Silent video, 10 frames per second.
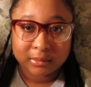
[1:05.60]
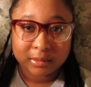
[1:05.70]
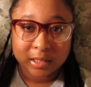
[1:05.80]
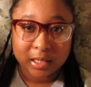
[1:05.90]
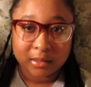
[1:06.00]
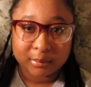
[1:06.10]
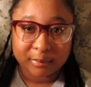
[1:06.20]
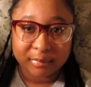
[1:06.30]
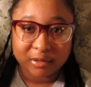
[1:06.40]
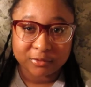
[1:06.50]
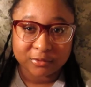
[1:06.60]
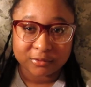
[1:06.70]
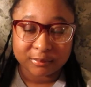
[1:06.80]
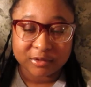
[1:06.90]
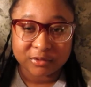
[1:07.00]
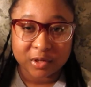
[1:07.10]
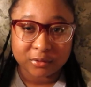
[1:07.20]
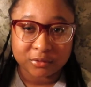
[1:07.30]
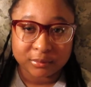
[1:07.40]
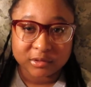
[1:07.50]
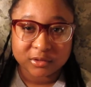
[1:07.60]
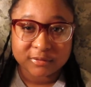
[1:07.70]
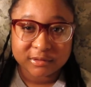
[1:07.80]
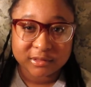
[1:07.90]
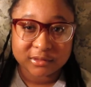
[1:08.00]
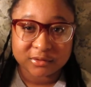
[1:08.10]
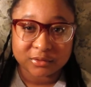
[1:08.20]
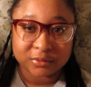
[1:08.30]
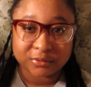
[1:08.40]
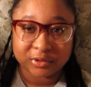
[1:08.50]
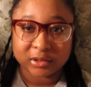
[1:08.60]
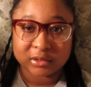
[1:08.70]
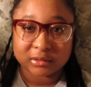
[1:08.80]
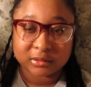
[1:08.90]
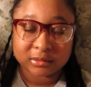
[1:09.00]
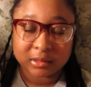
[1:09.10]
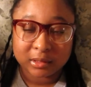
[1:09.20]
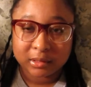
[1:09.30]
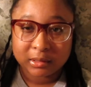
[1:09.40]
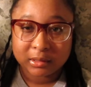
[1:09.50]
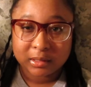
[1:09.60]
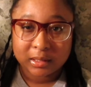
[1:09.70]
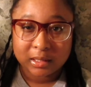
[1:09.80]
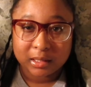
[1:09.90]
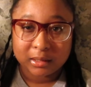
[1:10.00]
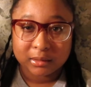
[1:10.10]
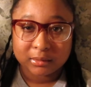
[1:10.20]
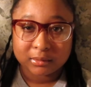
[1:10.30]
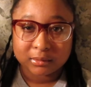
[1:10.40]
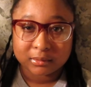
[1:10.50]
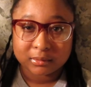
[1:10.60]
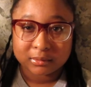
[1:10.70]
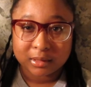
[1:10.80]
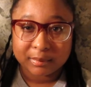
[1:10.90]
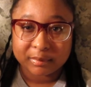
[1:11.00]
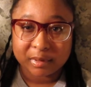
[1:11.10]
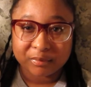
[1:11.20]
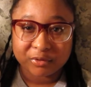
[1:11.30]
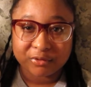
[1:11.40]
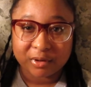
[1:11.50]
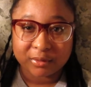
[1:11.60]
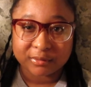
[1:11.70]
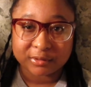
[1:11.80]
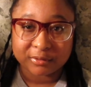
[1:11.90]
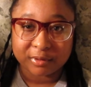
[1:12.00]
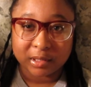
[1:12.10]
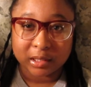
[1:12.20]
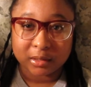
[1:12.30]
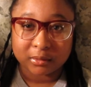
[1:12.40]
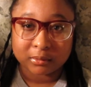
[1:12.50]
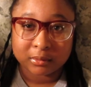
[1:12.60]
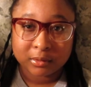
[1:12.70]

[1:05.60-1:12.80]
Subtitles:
again, my major is Mental Health Human Services Associates, and I'm in my prerequisite right now.